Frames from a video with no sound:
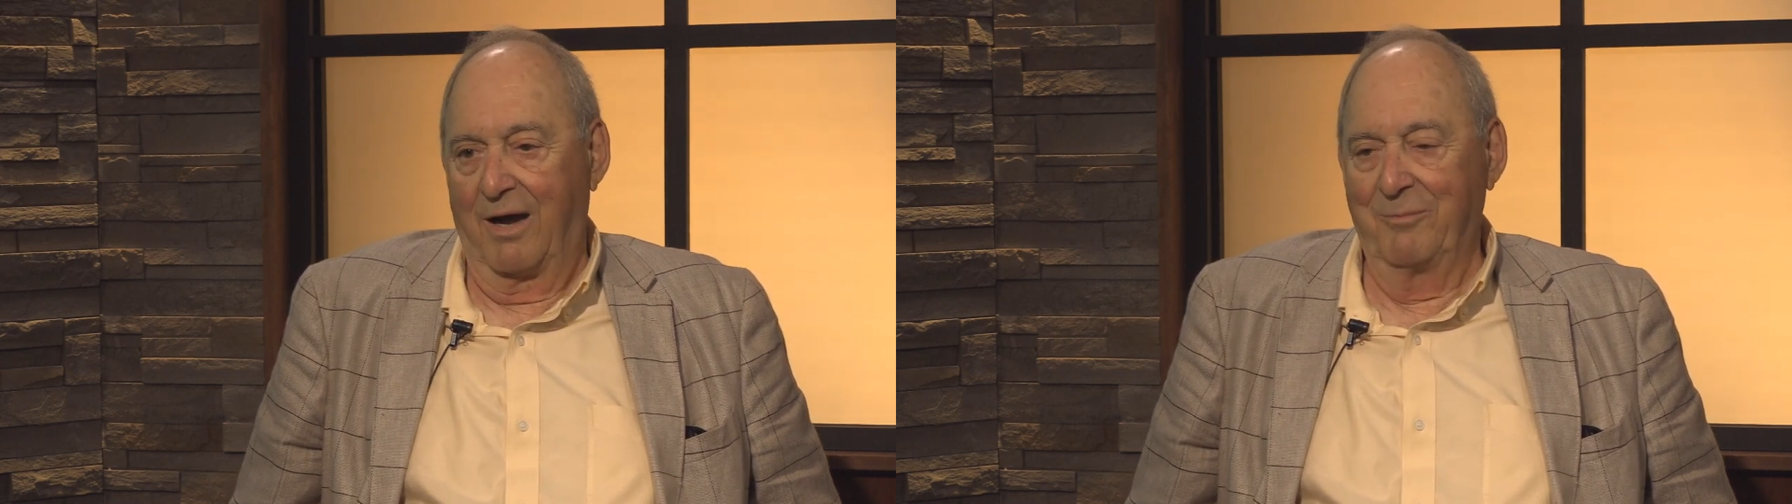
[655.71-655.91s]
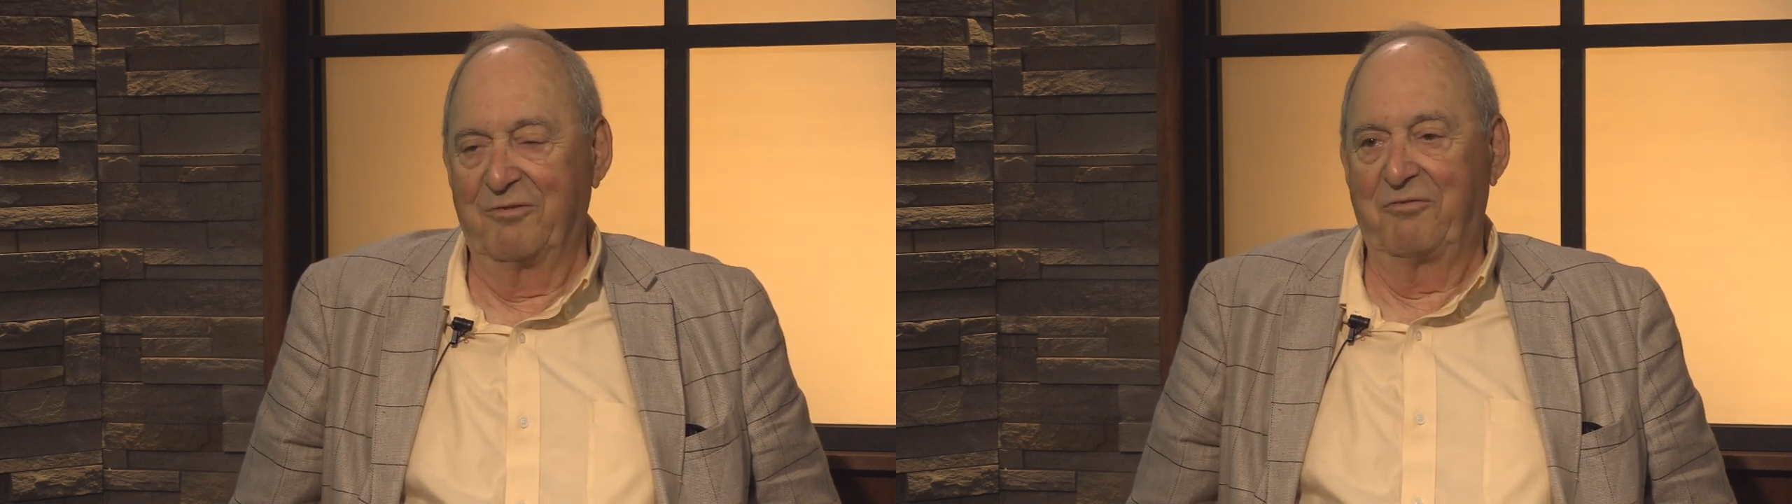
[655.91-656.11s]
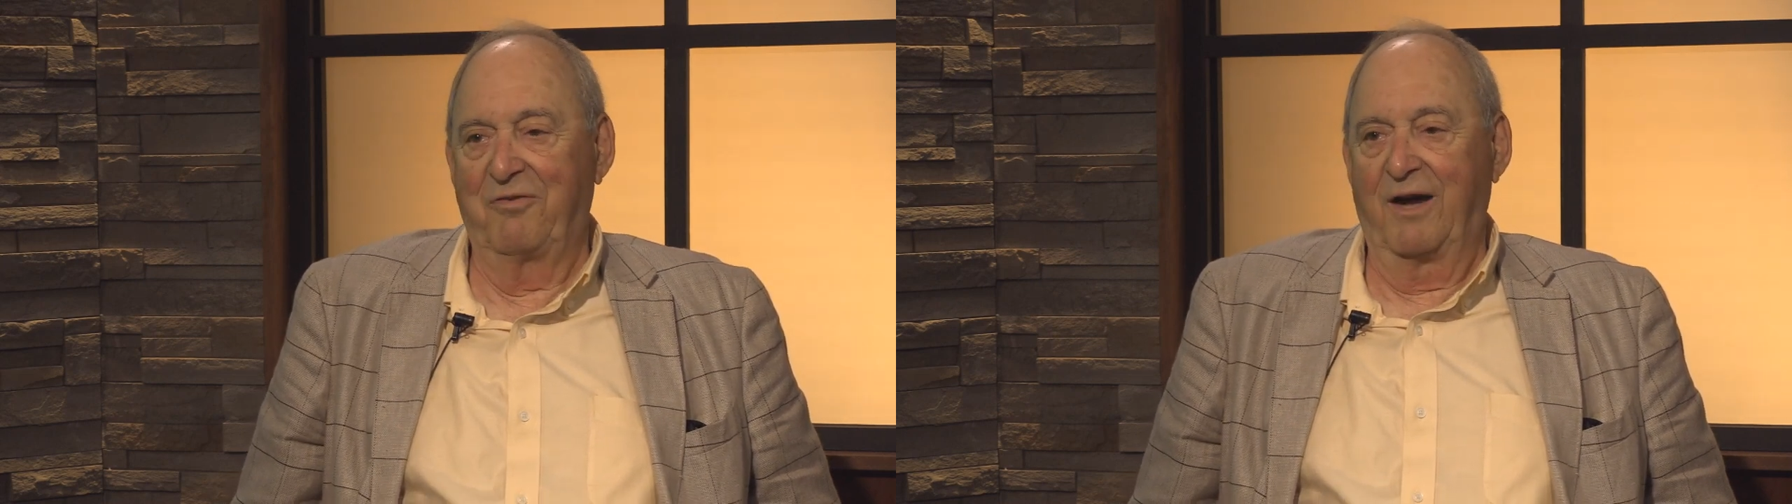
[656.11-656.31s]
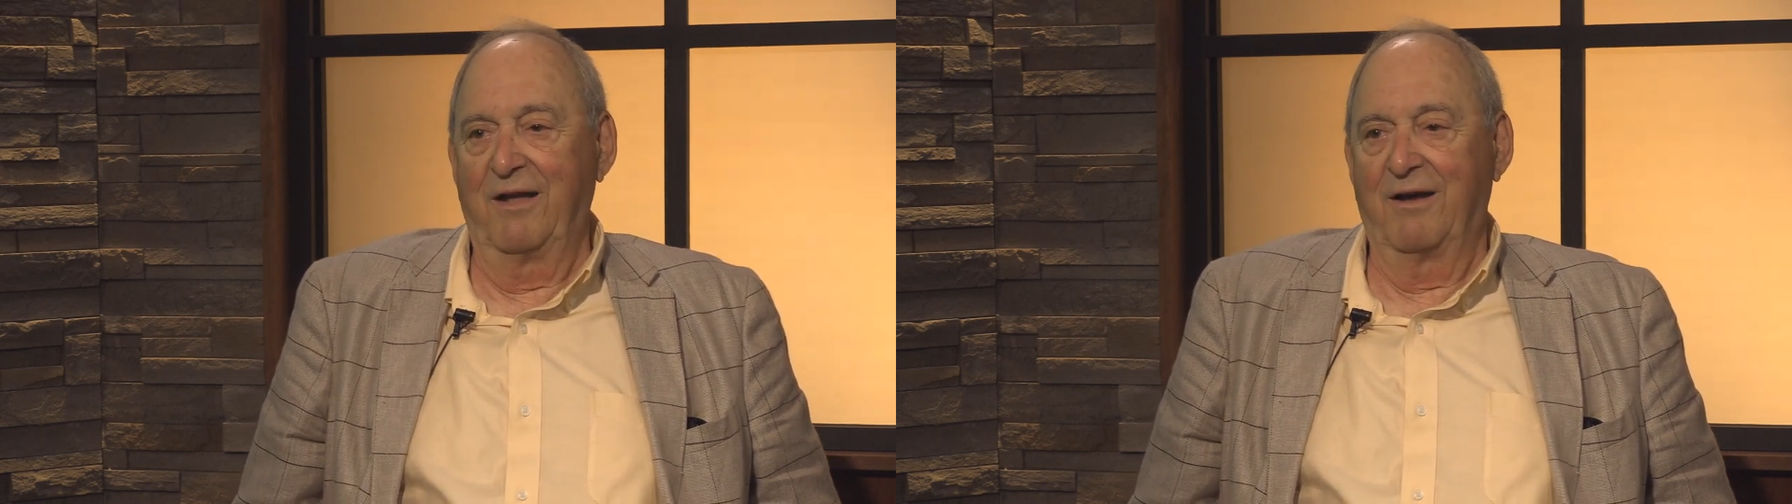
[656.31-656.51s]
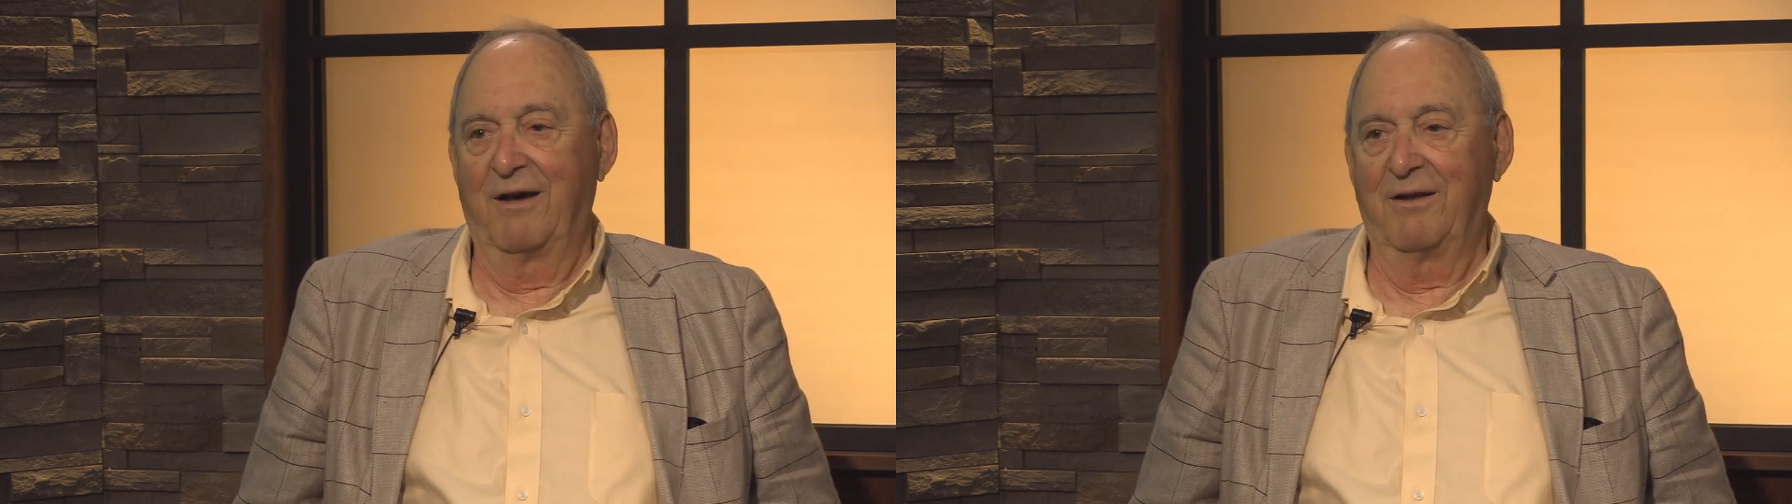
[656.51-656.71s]
I'm a
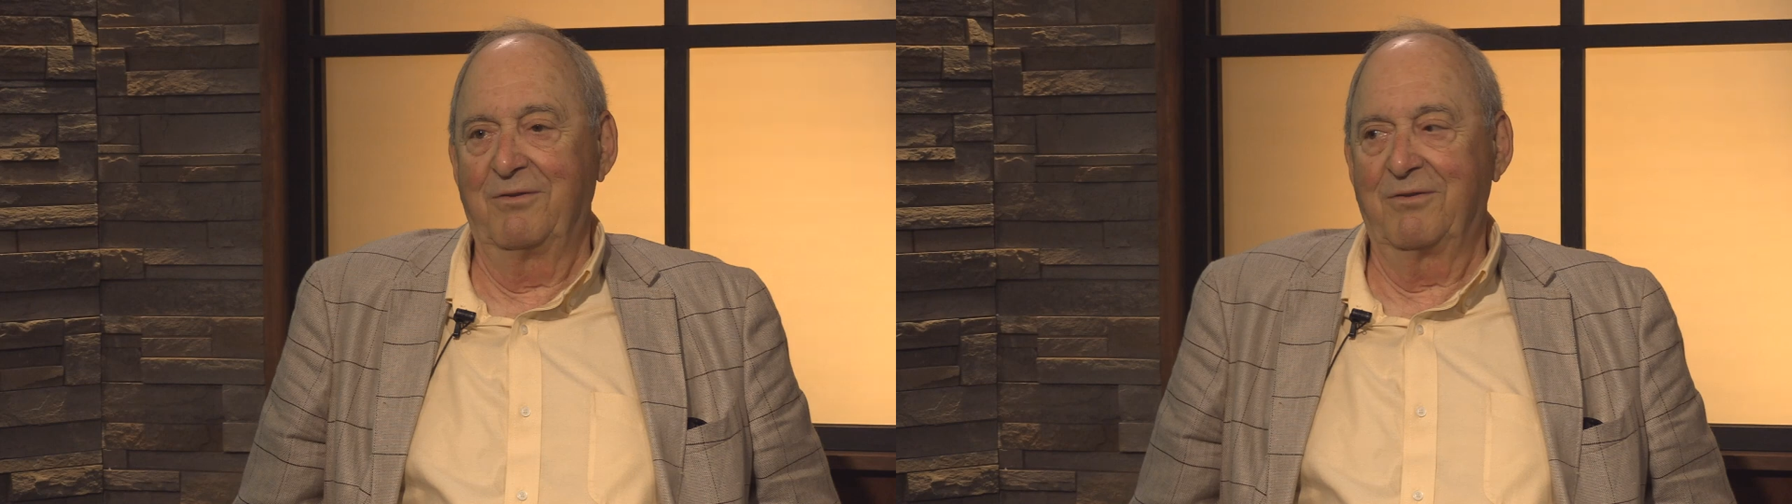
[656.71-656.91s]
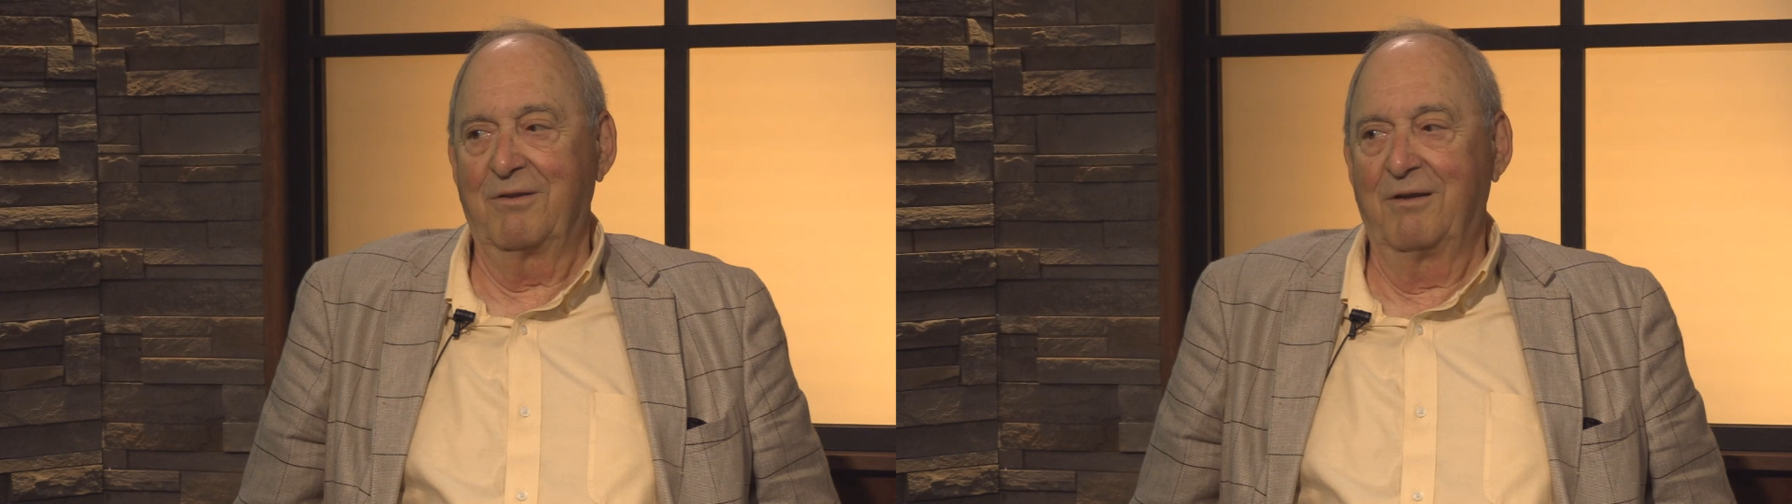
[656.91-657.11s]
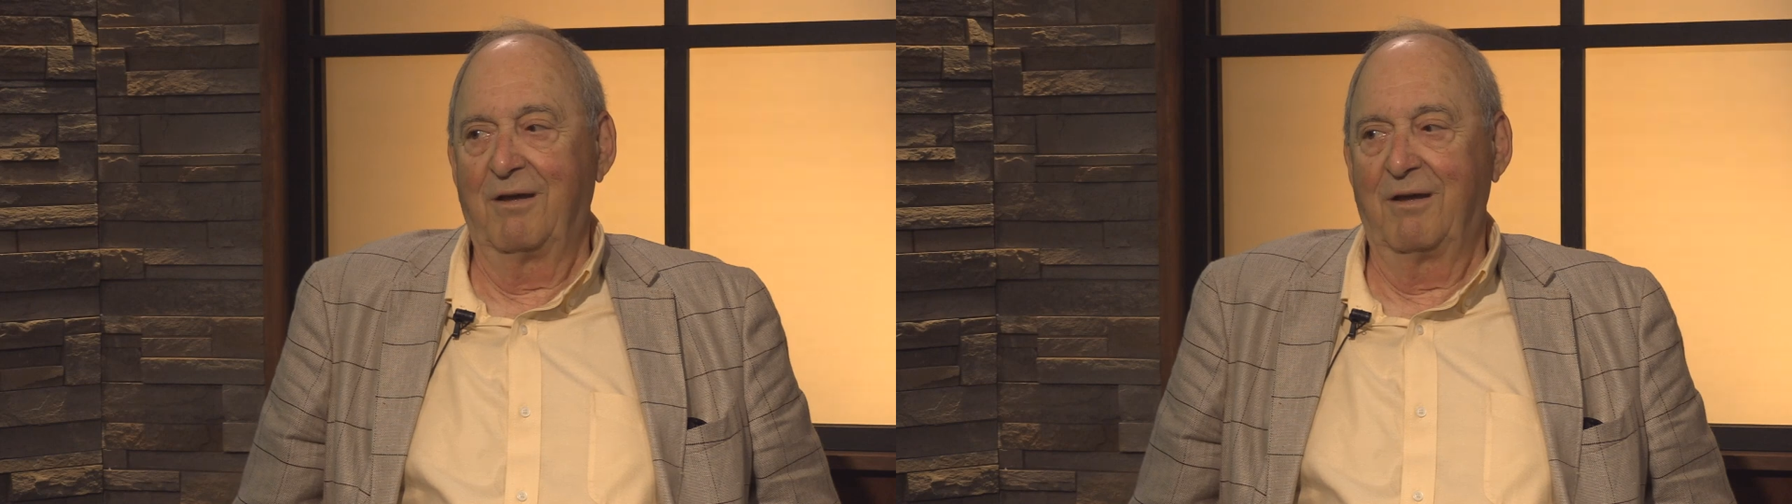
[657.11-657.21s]
fine artist.